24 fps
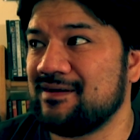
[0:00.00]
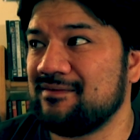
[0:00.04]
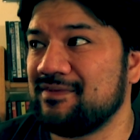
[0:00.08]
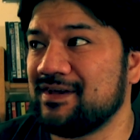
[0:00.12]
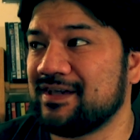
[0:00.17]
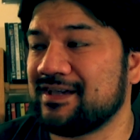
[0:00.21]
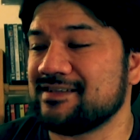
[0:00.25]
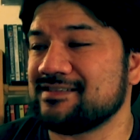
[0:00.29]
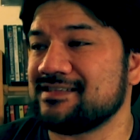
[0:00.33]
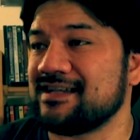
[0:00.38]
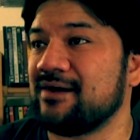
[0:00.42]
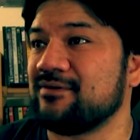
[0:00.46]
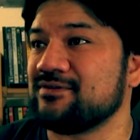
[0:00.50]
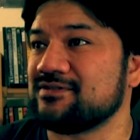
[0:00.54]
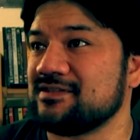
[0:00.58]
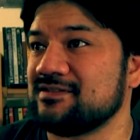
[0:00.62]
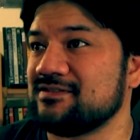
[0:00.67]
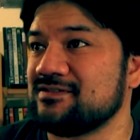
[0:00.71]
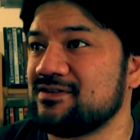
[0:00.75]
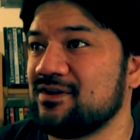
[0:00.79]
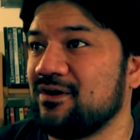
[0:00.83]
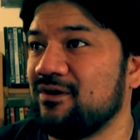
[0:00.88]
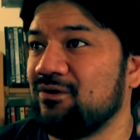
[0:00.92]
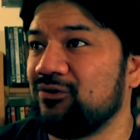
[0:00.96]
because I was
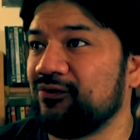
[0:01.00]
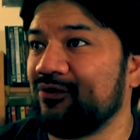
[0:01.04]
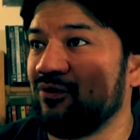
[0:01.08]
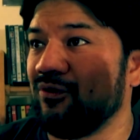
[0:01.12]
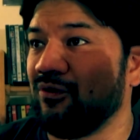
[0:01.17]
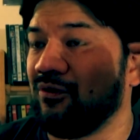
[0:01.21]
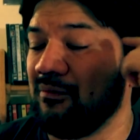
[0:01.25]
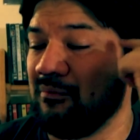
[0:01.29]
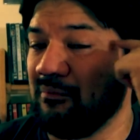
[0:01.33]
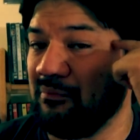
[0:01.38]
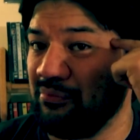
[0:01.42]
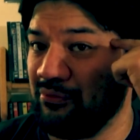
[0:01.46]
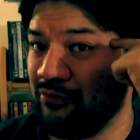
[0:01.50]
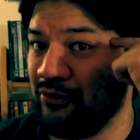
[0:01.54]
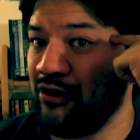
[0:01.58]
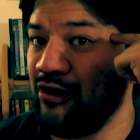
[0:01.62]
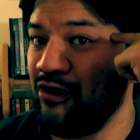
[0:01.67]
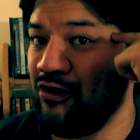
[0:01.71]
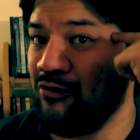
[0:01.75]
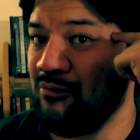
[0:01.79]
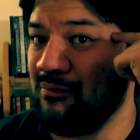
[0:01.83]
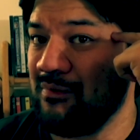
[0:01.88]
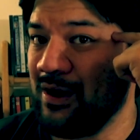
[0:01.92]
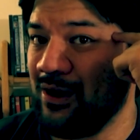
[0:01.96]
in total
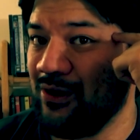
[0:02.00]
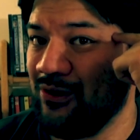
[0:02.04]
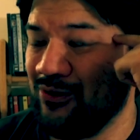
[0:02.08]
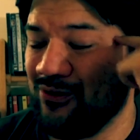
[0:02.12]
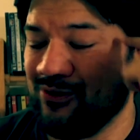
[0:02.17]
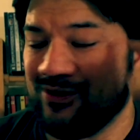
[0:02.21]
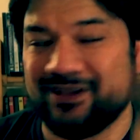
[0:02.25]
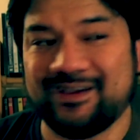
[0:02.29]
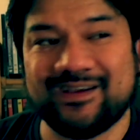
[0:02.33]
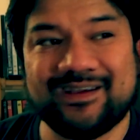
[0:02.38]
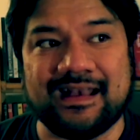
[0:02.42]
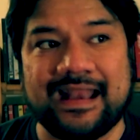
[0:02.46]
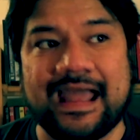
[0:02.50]
bro mode.